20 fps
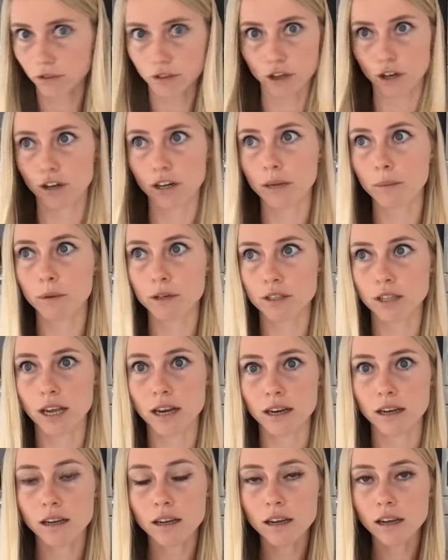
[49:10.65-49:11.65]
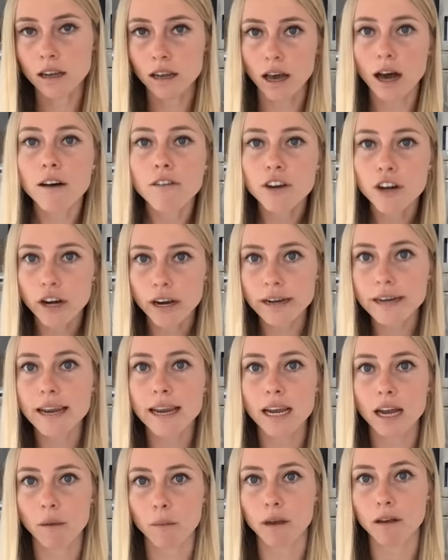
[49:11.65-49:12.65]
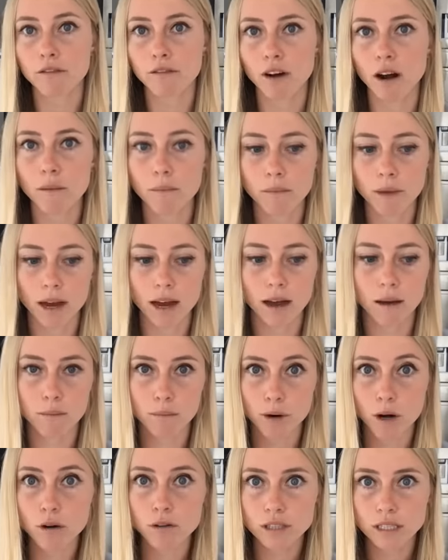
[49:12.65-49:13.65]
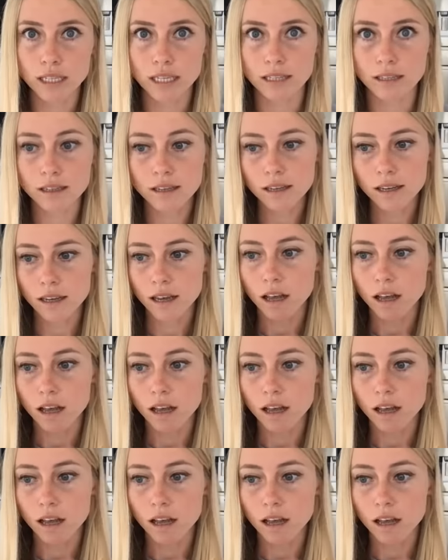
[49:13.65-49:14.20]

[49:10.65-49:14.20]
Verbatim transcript: 30% of your intake coming from um, protein.